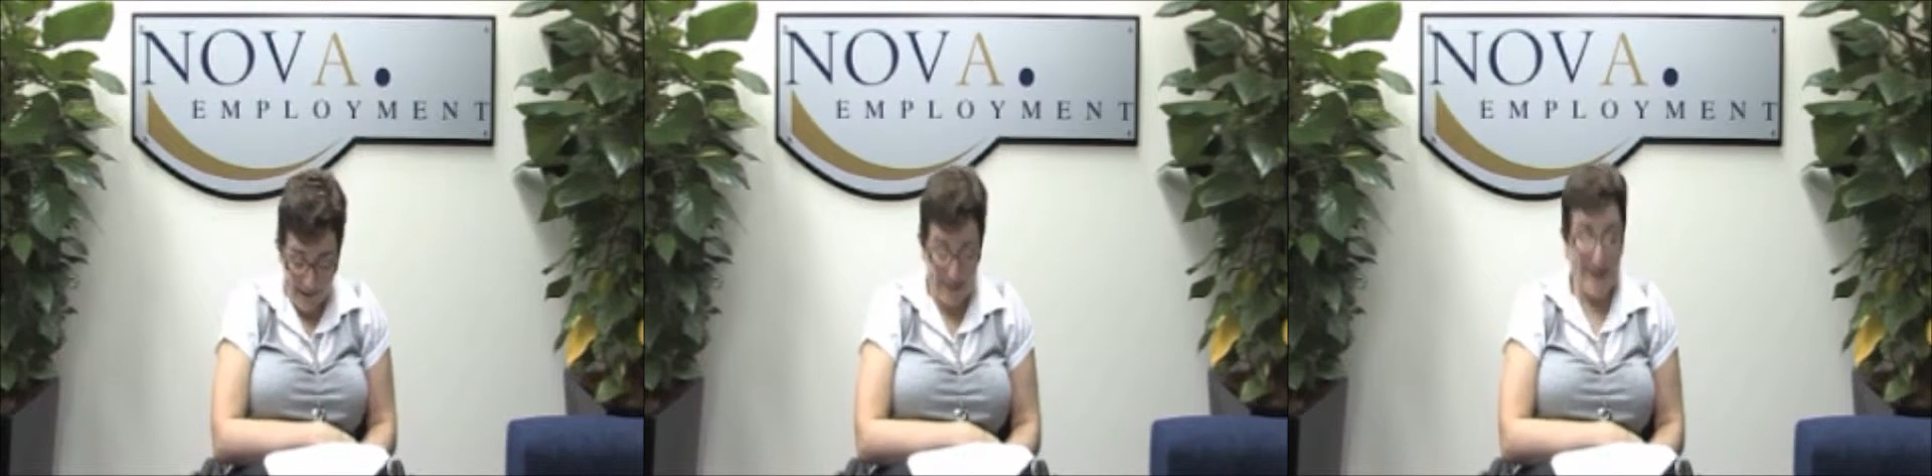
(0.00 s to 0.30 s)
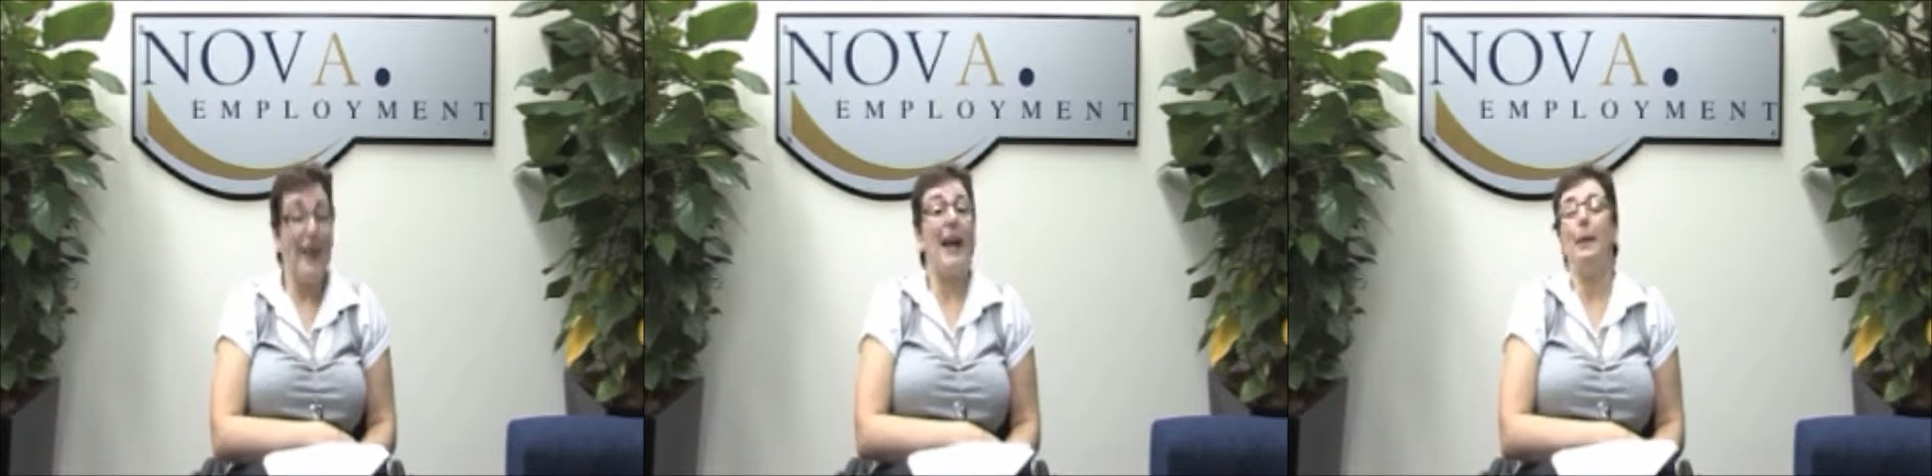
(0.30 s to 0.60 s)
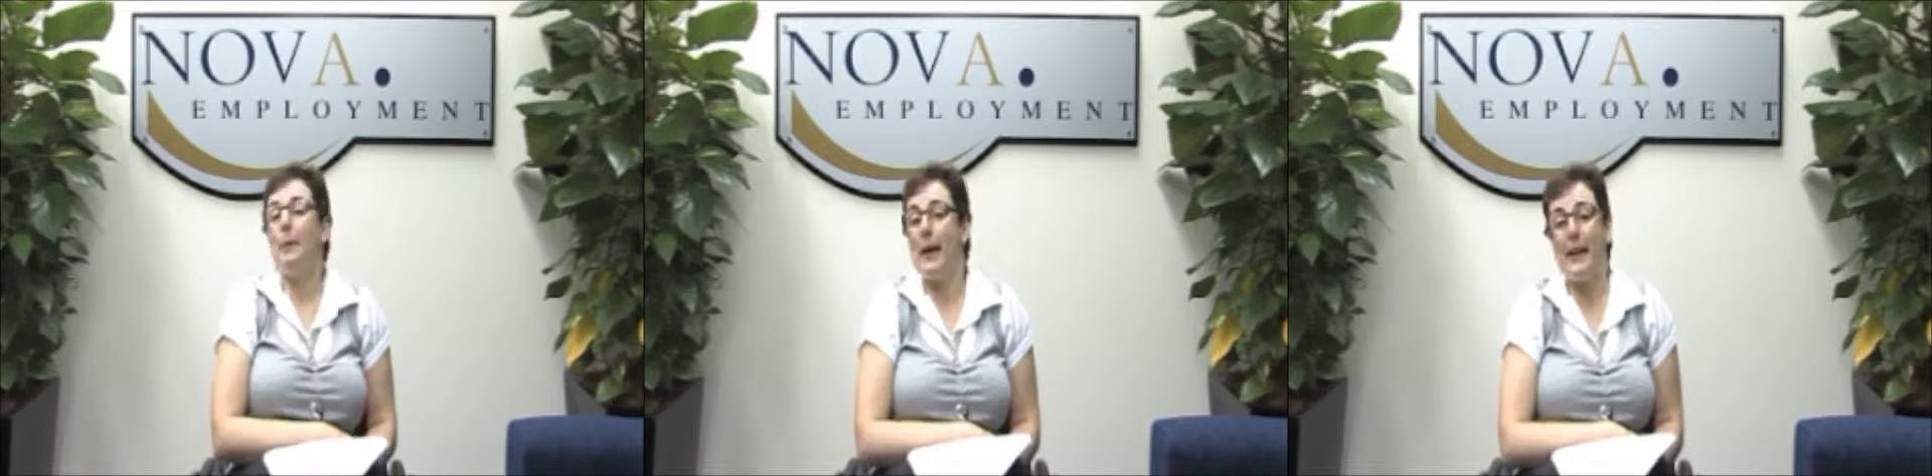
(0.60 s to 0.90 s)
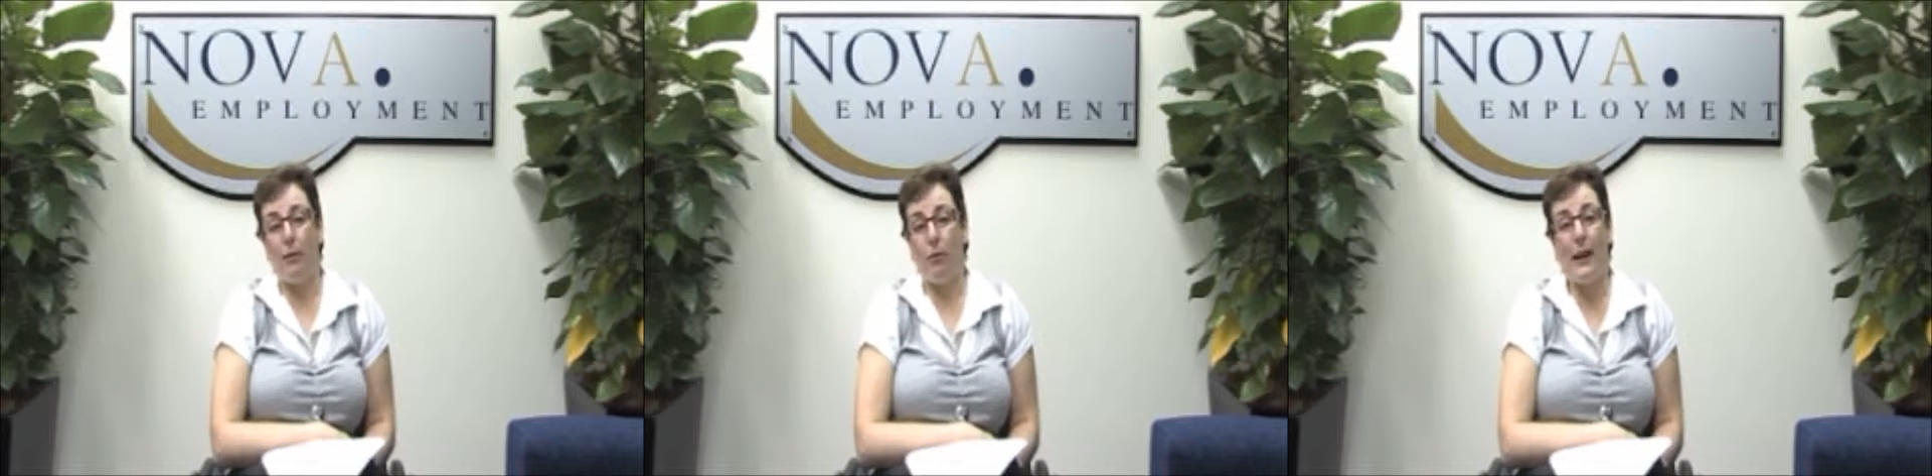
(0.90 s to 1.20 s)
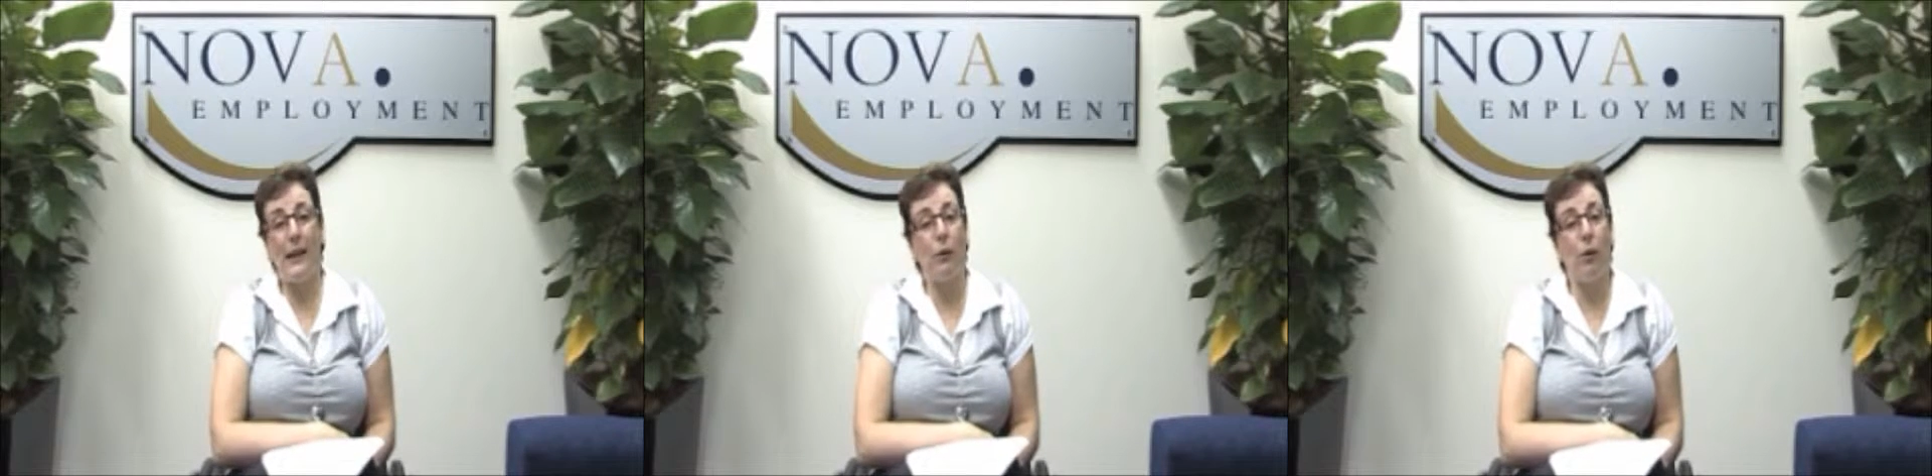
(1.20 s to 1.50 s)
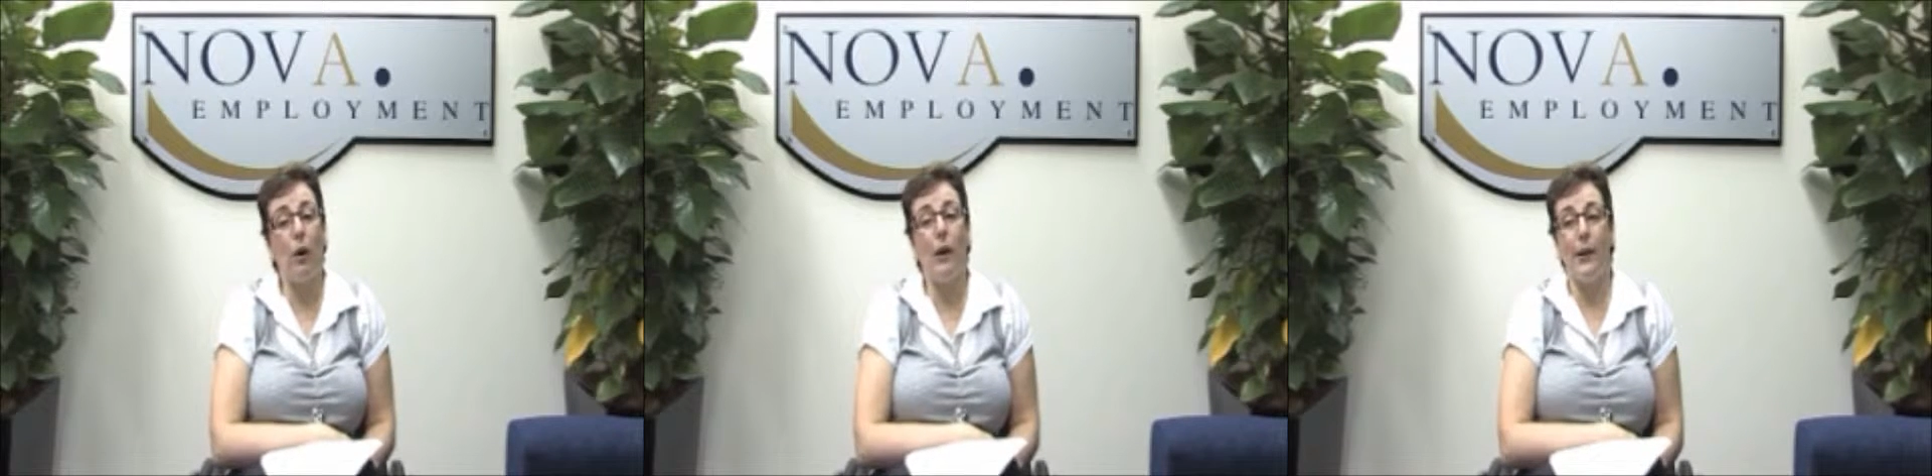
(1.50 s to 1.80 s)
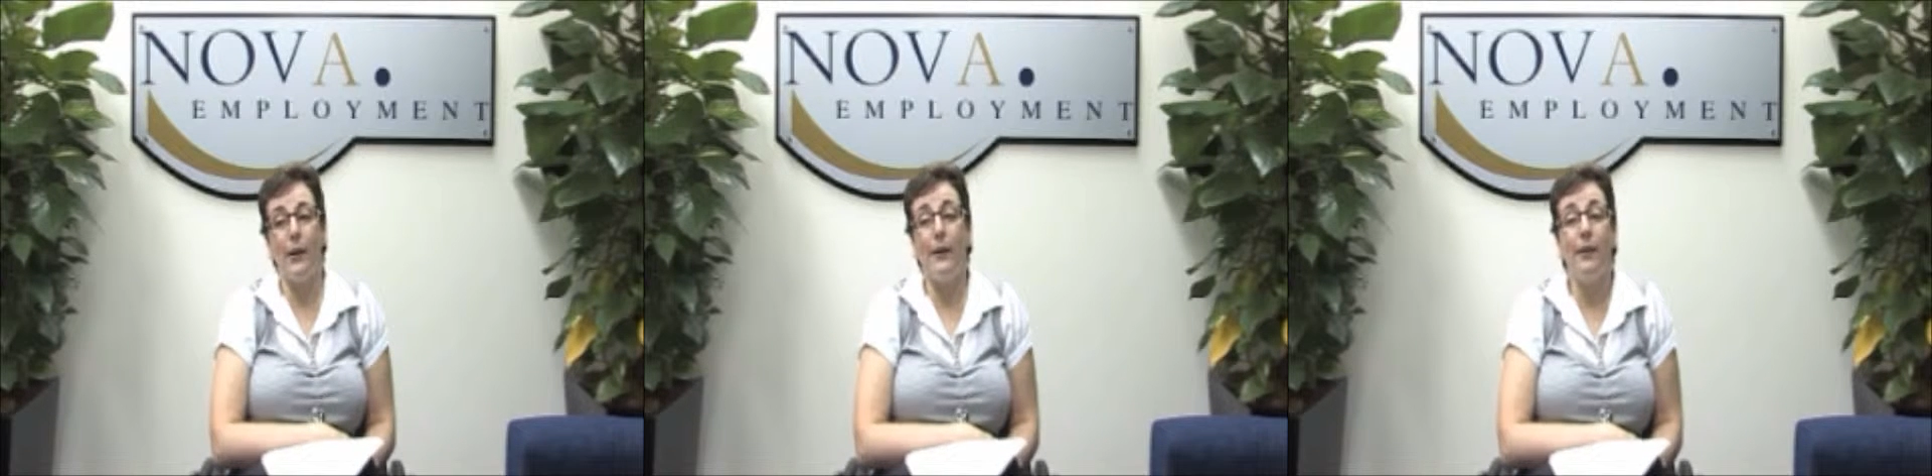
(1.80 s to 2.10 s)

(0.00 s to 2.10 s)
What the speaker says: name and a written quote.